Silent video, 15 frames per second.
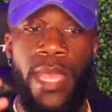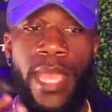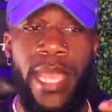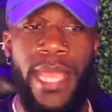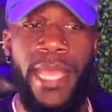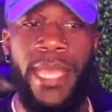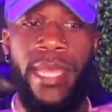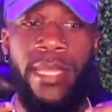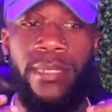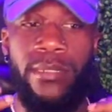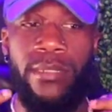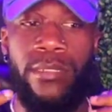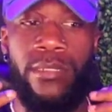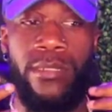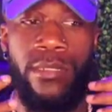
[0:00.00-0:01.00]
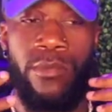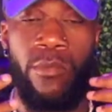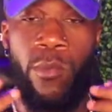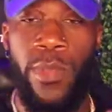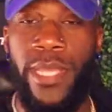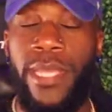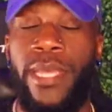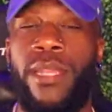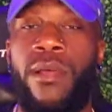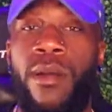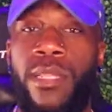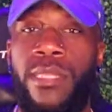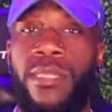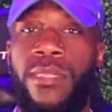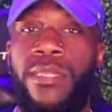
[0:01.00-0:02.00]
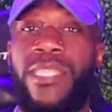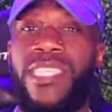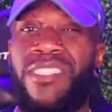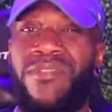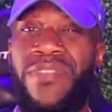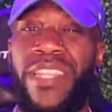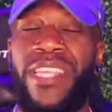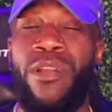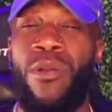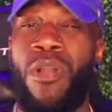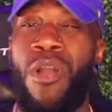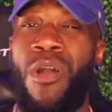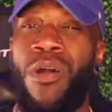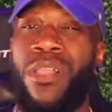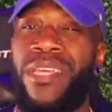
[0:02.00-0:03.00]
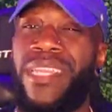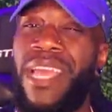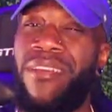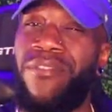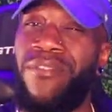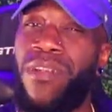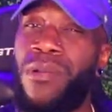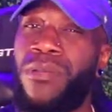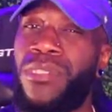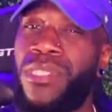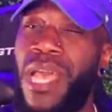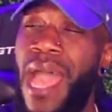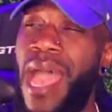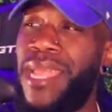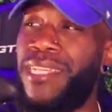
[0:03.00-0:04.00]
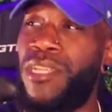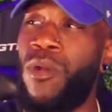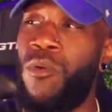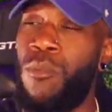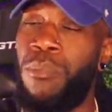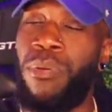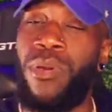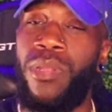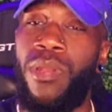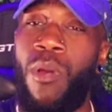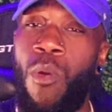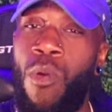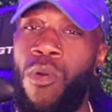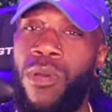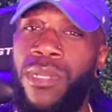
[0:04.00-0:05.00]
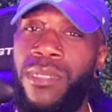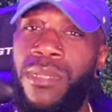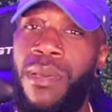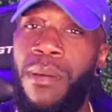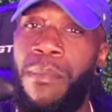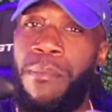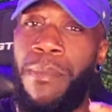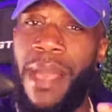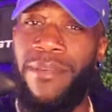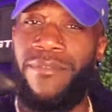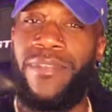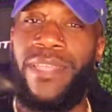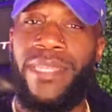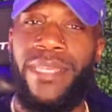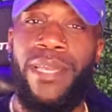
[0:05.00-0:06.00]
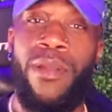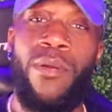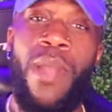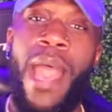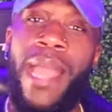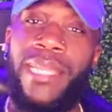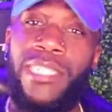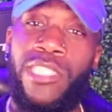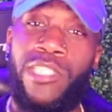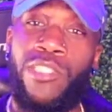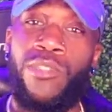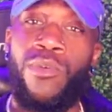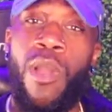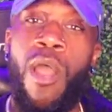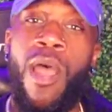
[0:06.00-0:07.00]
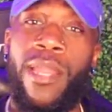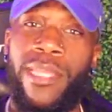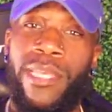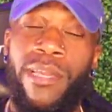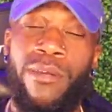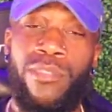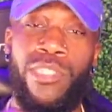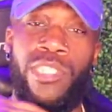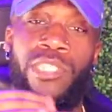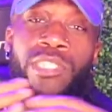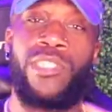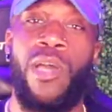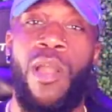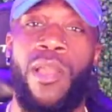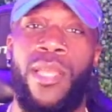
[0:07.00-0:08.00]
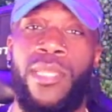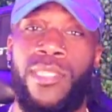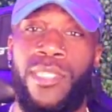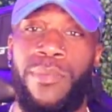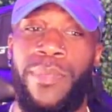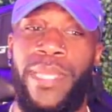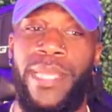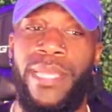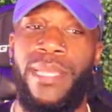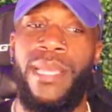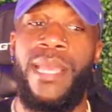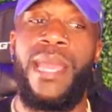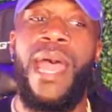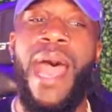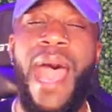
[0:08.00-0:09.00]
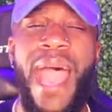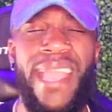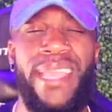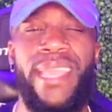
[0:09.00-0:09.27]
And we get on this video call, and at first I don't put on my video. I just do audio. She's talking to me. I